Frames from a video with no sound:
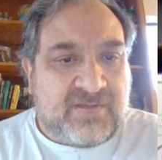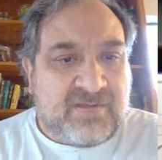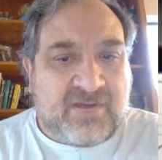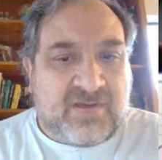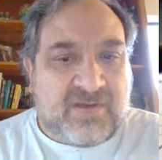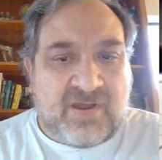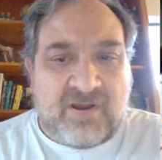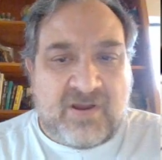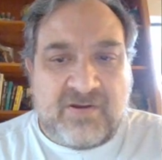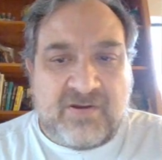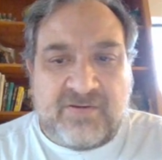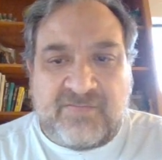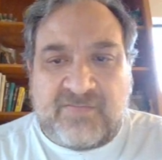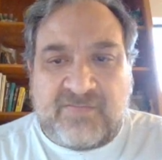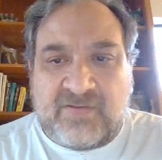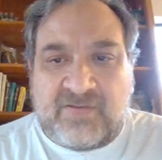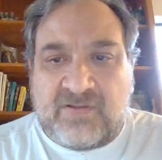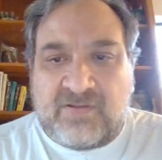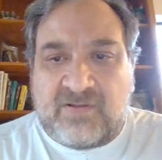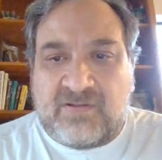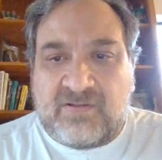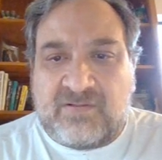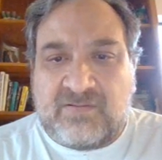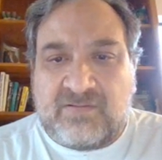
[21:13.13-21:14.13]

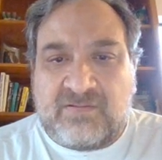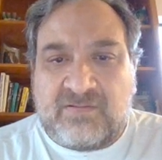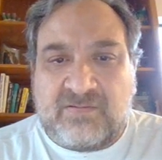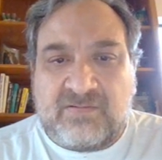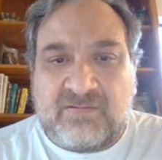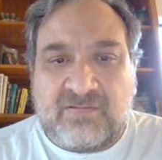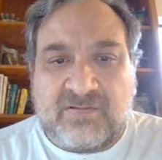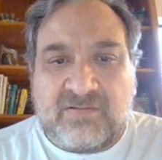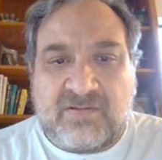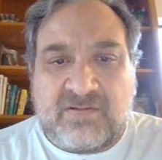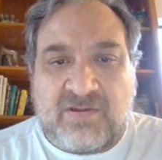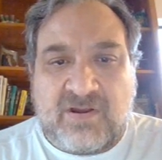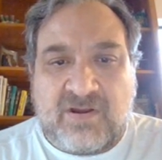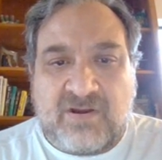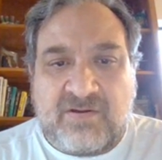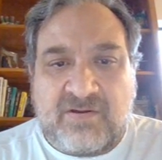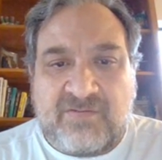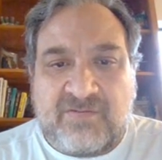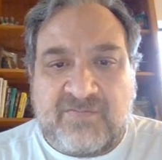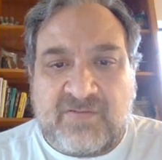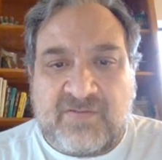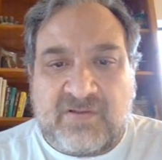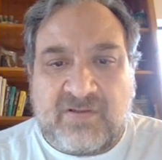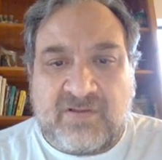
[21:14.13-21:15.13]
Carnival.
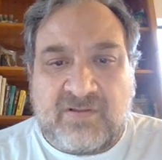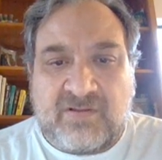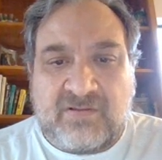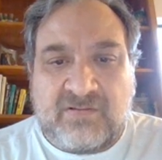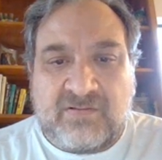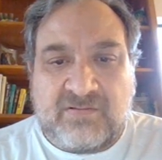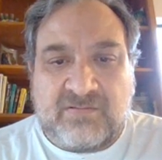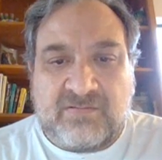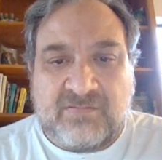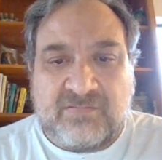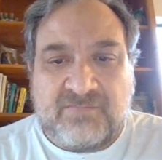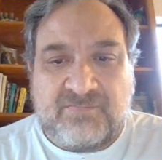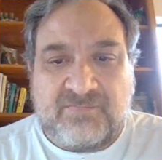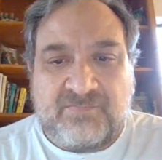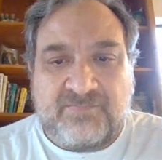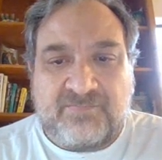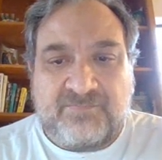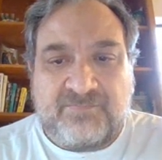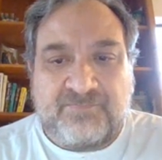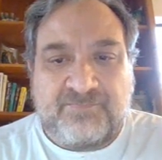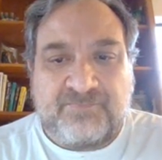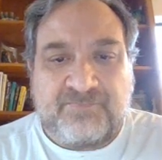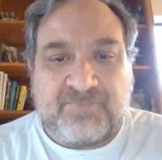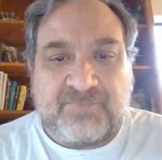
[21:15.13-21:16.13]
Carnival.
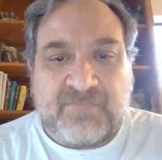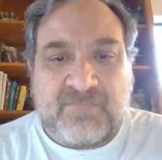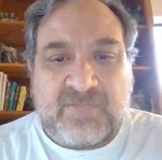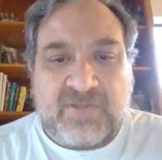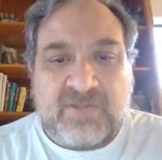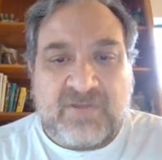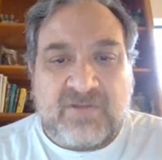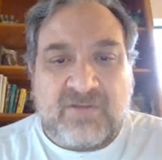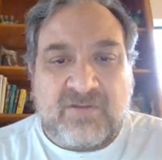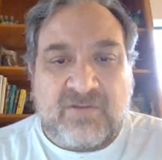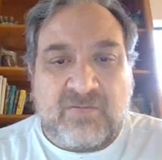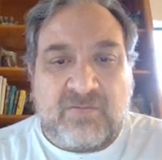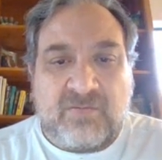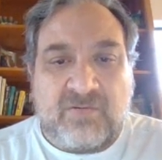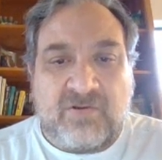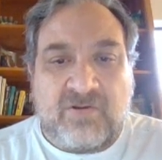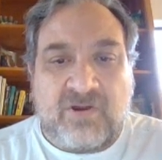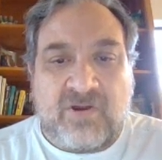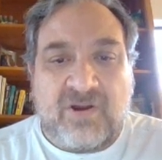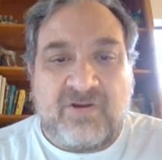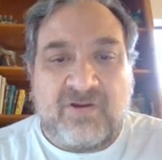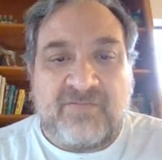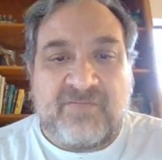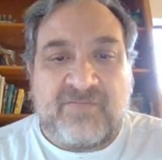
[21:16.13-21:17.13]
Well,
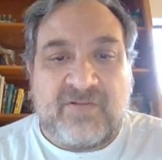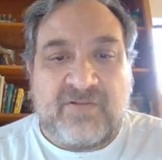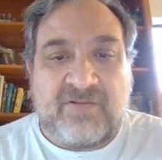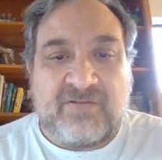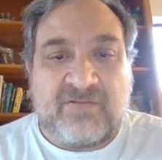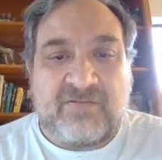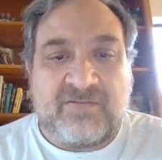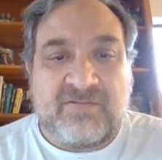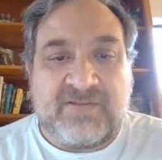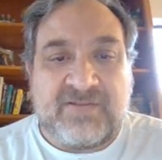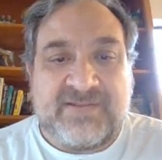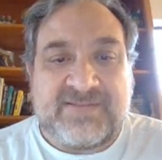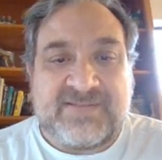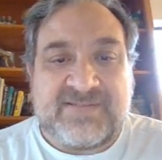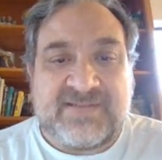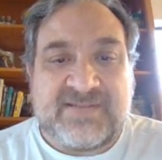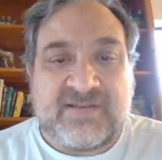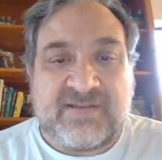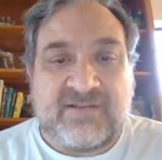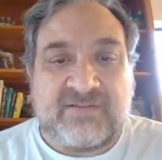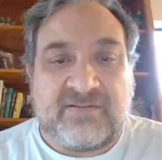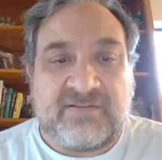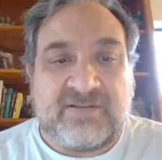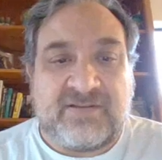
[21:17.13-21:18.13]
Carnival is
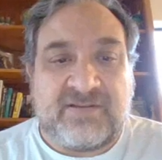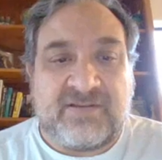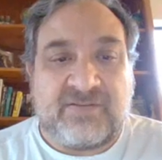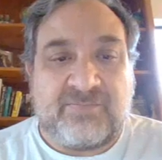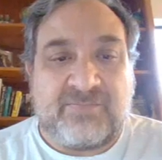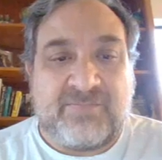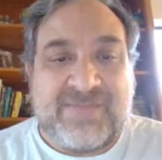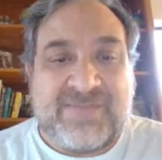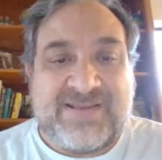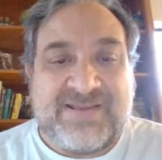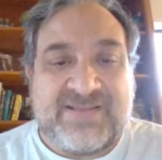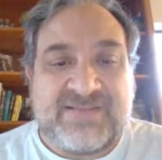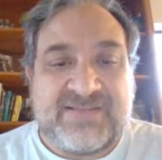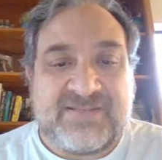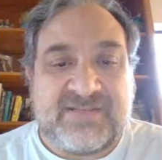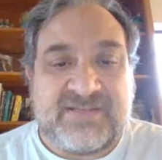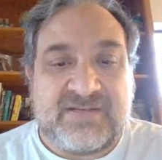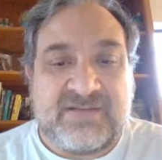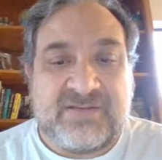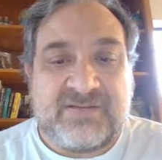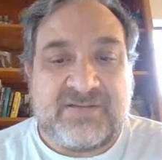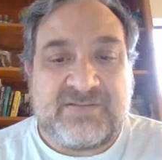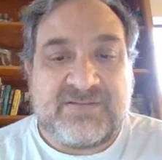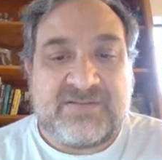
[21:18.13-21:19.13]
held in many
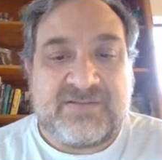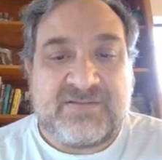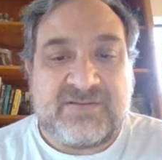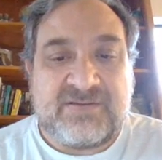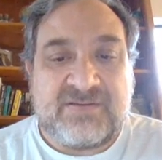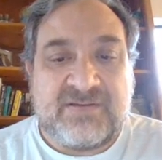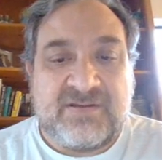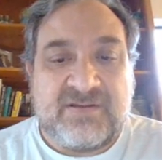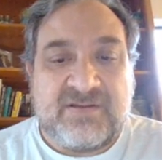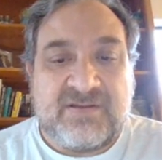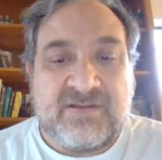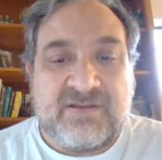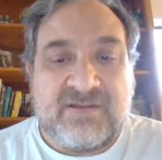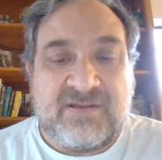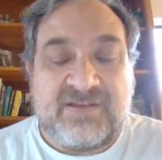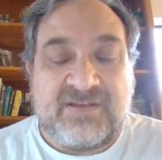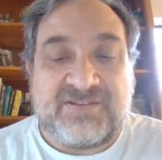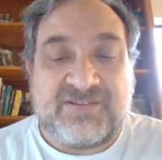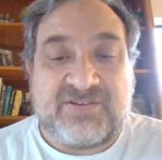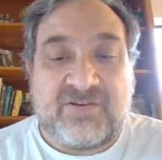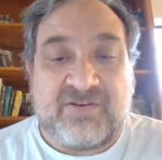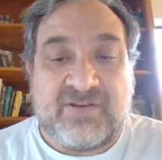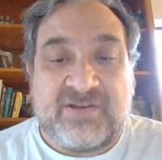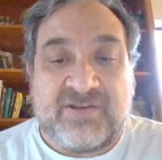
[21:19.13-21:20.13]
cities,
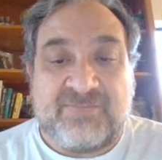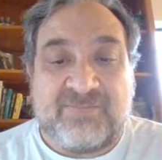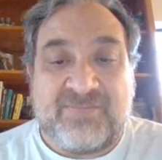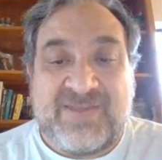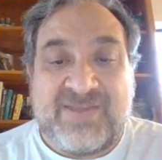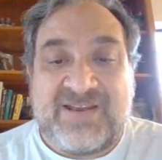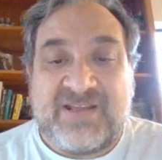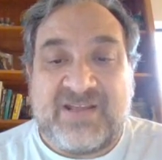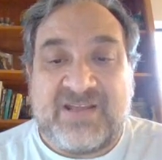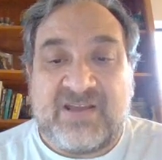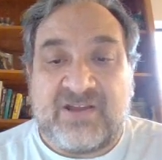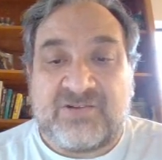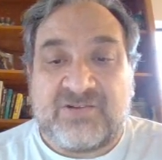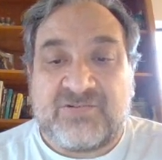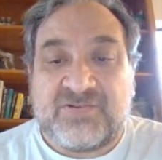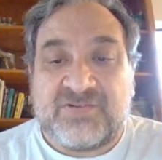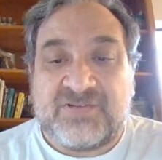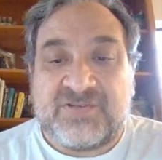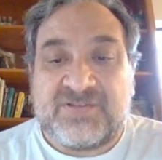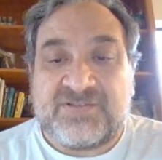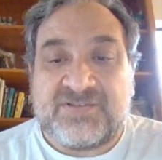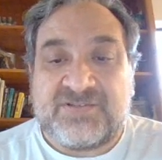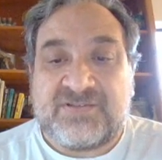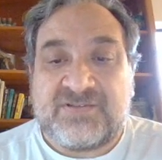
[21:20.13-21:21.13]
in many
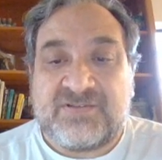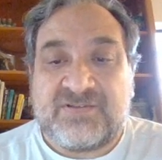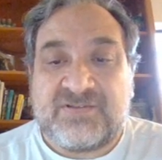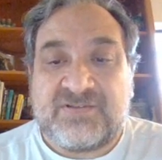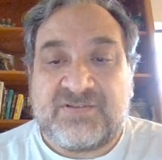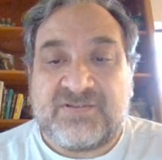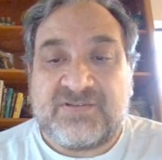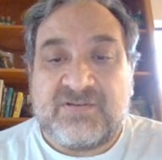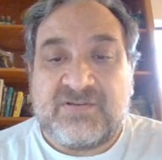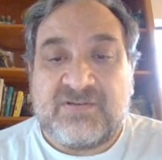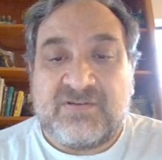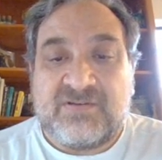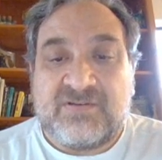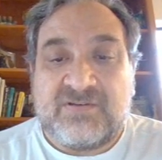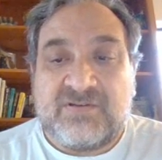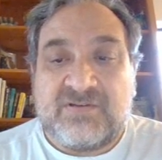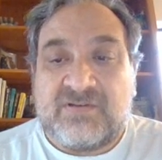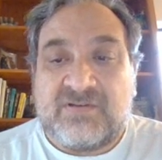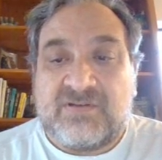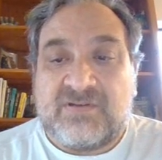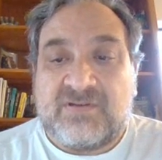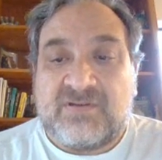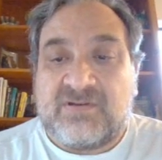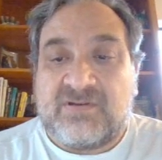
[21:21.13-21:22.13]
countries
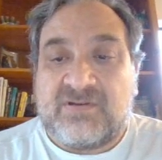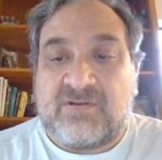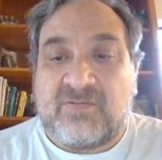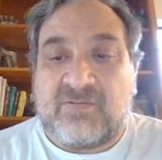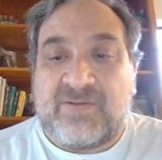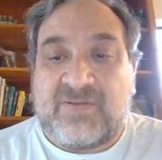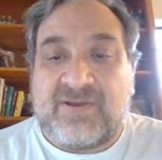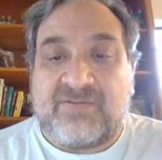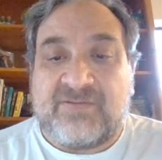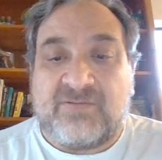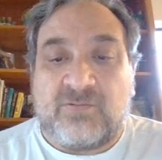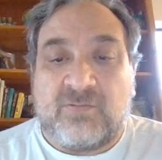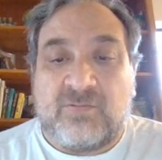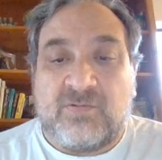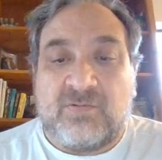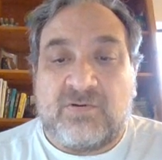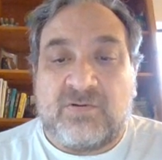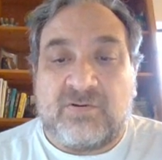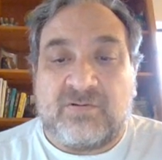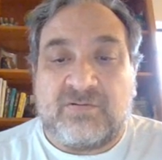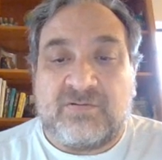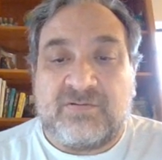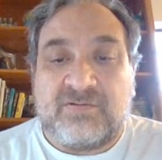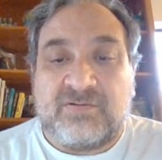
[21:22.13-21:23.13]
around the
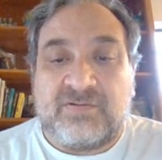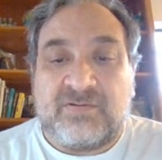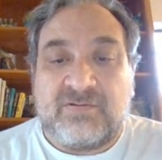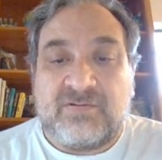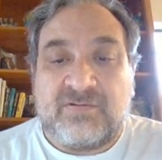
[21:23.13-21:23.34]
world.